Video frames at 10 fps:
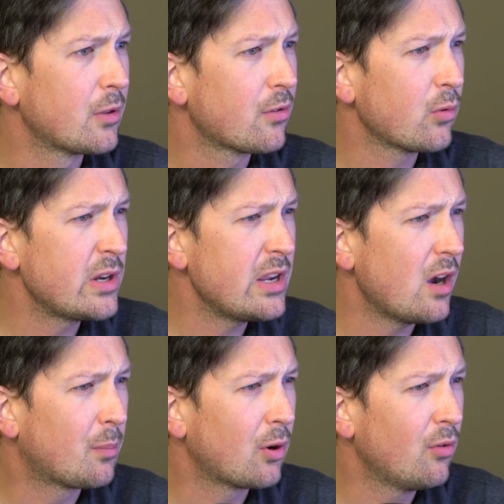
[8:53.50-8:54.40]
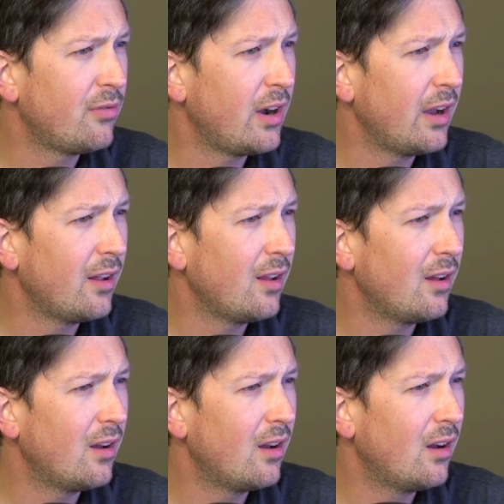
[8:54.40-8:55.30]
3, a
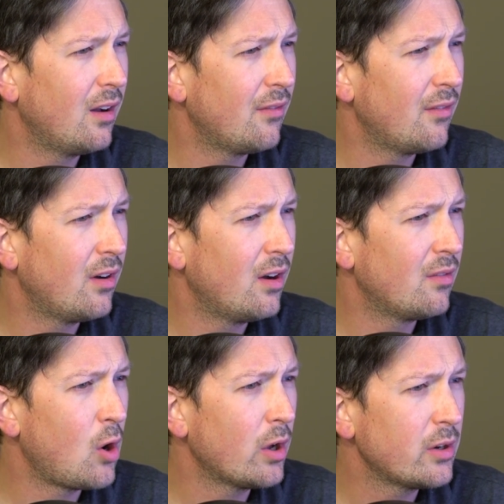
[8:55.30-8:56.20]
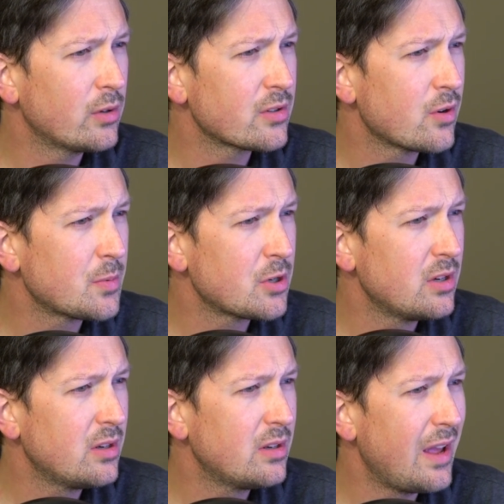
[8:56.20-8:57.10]
profile of audio
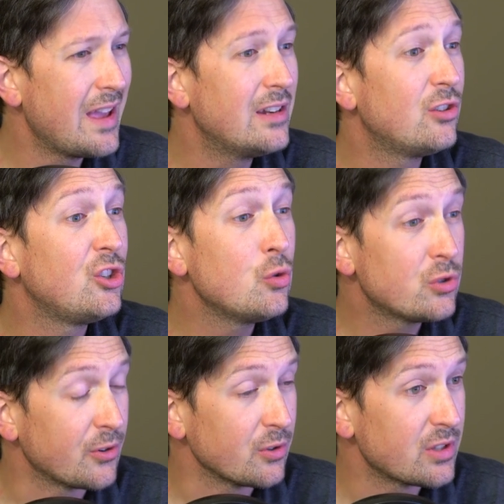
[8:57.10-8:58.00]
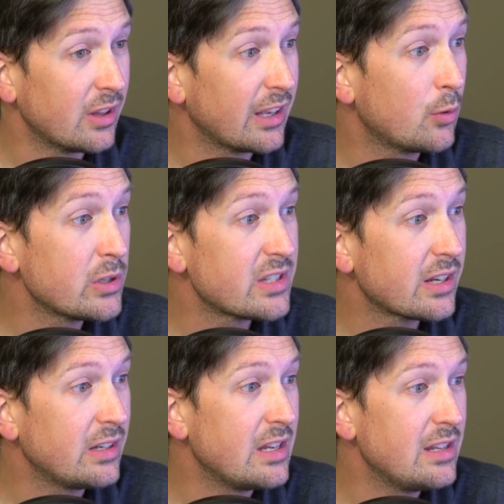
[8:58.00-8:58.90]
description end users,
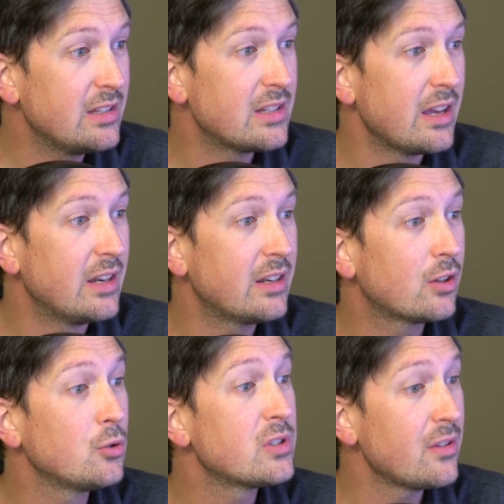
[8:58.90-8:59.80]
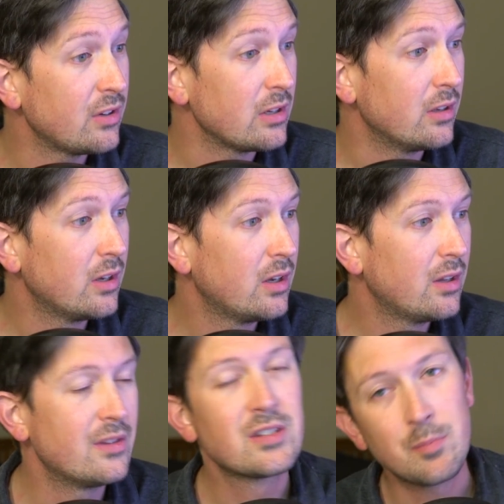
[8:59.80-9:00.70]
linguistic needs and inclusivity.
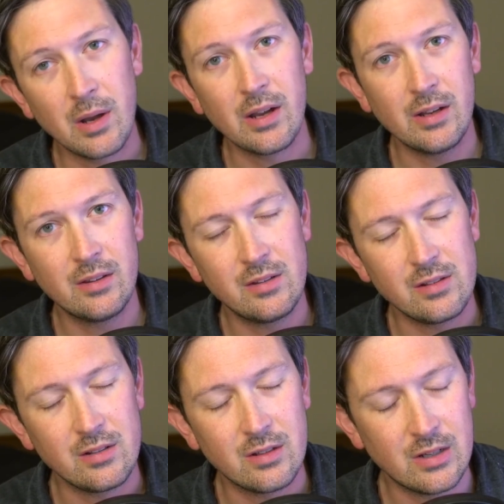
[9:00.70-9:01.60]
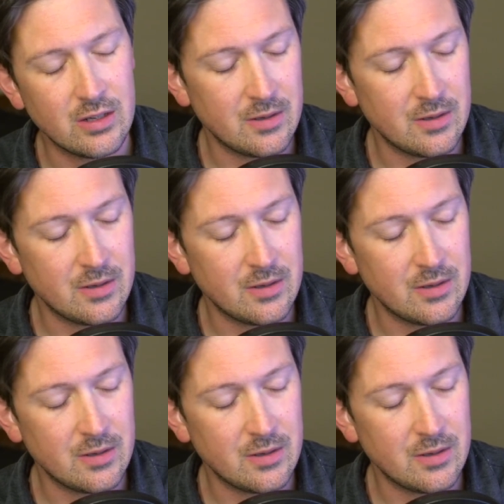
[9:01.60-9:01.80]
This by the